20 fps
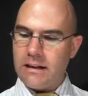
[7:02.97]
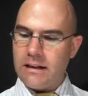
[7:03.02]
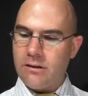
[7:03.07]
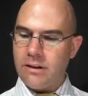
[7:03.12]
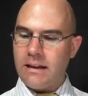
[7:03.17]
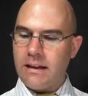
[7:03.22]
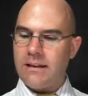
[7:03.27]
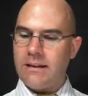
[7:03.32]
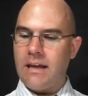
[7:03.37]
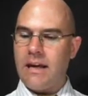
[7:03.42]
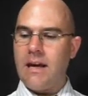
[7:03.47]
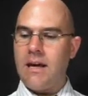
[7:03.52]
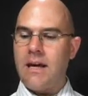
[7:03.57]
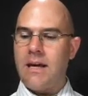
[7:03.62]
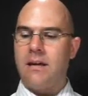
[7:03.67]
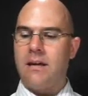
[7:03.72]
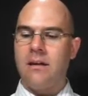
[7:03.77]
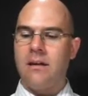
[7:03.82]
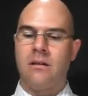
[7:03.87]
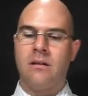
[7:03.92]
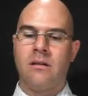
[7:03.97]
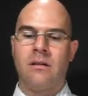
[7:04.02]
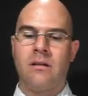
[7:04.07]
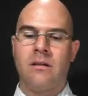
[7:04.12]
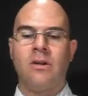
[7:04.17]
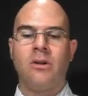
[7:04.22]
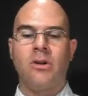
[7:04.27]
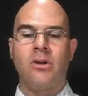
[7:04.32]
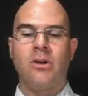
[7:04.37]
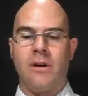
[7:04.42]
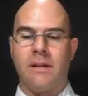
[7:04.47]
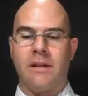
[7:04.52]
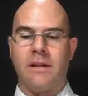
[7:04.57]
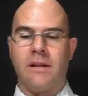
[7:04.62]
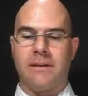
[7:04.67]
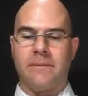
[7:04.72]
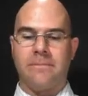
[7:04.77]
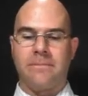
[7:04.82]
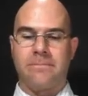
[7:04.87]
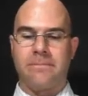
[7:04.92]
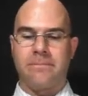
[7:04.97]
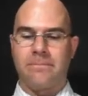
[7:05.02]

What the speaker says: now look at a creditor.